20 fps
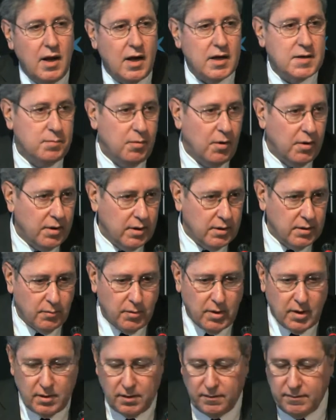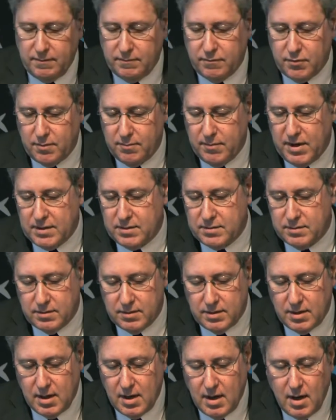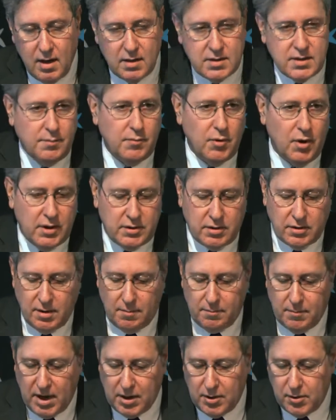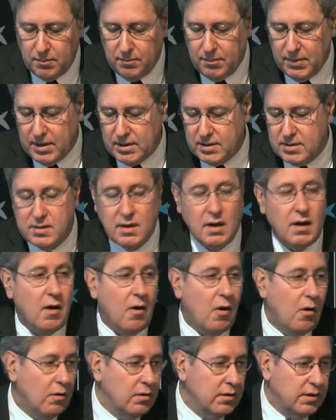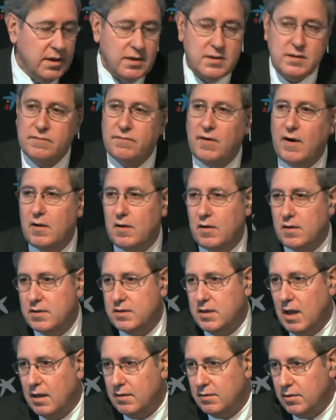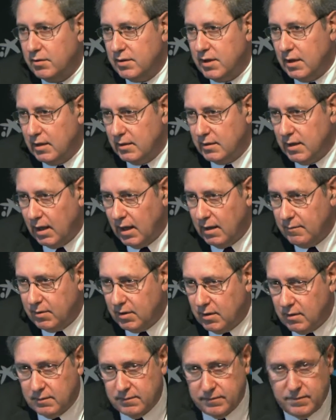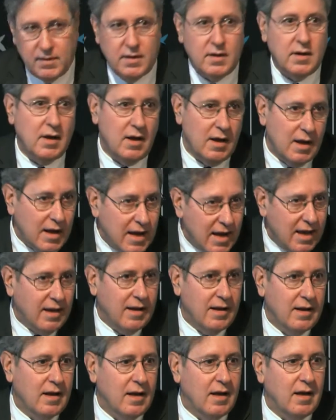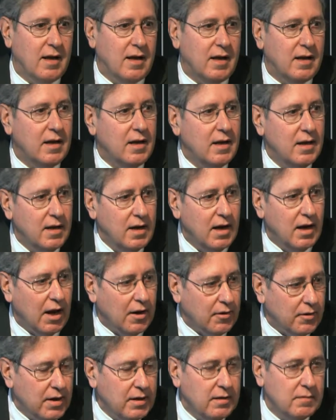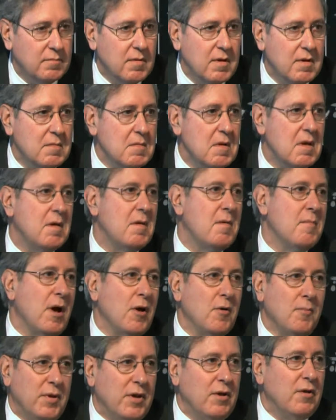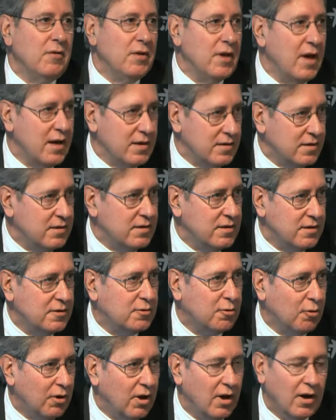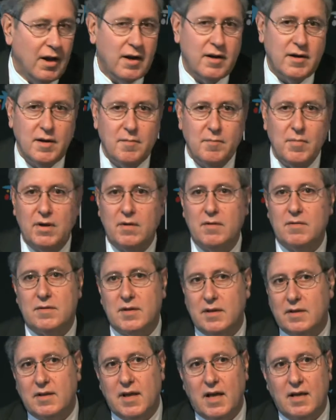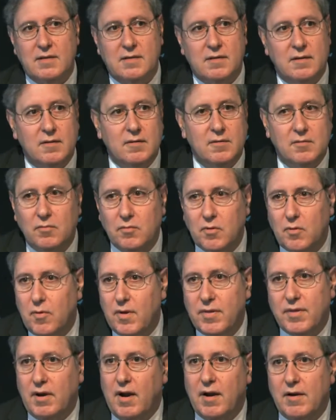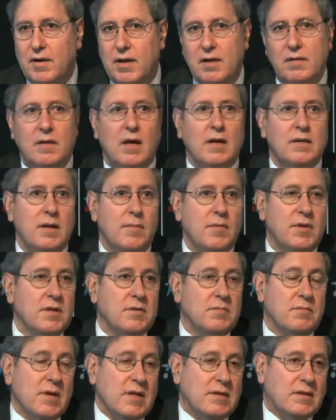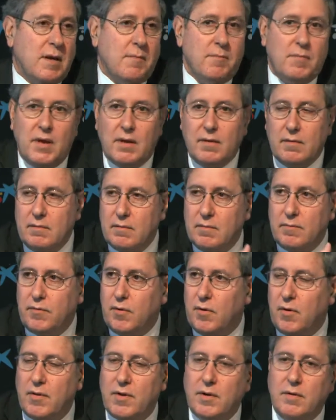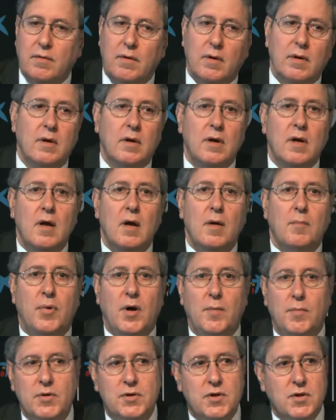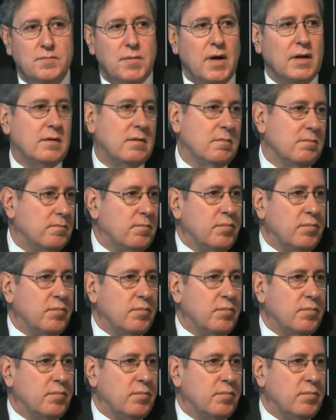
exploring the world of information, simulated environments. All these falls under the, the level of uh, e, uh, e-learning. In my opinion, yes, this is truly learning because it has to, to do with learning, the activities that can be for other purposes, but